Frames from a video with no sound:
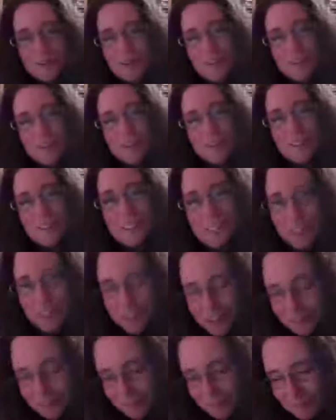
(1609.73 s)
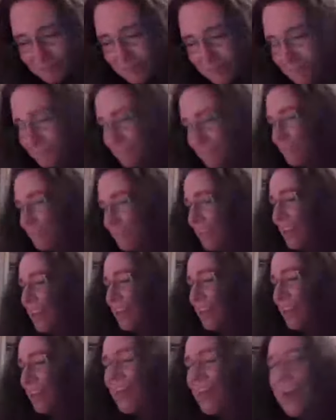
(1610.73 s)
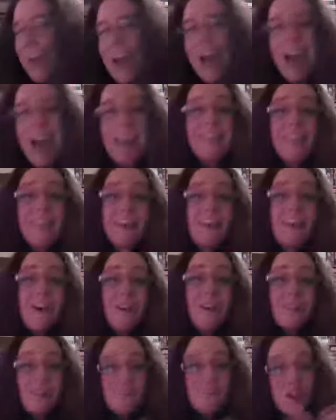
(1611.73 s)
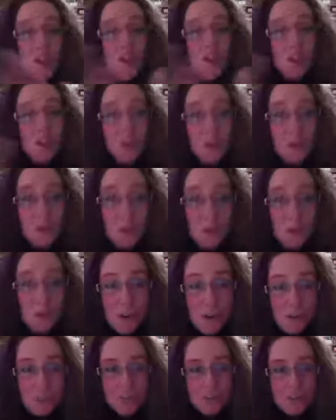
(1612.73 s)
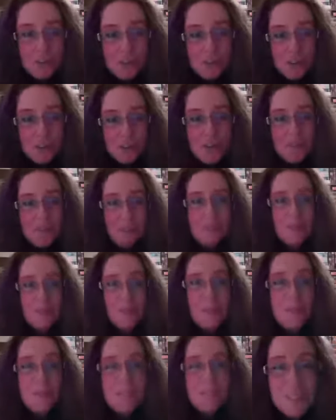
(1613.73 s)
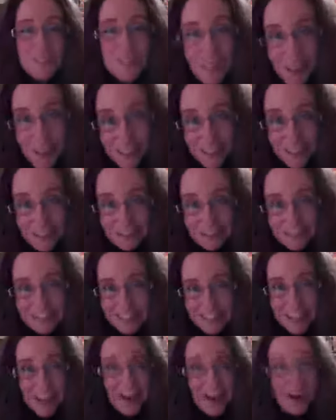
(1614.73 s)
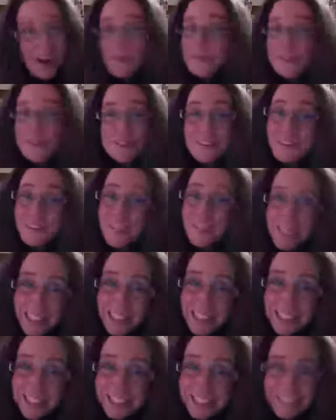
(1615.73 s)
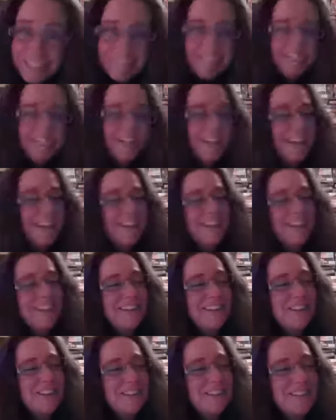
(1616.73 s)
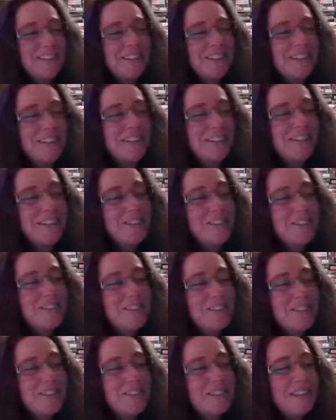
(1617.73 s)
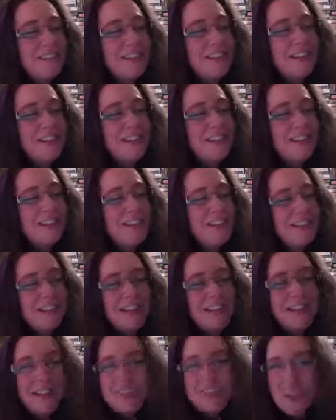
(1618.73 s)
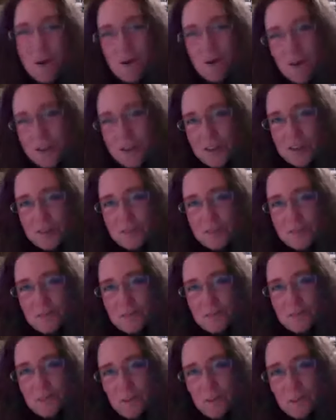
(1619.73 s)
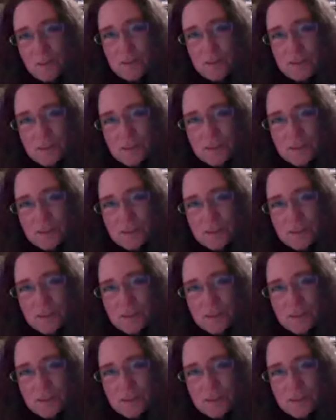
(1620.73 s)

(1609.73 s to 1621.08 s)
to look into it. I thank all of you for joining me for Puzzle Talk. I hope you enjoyed it, because it's always more than just the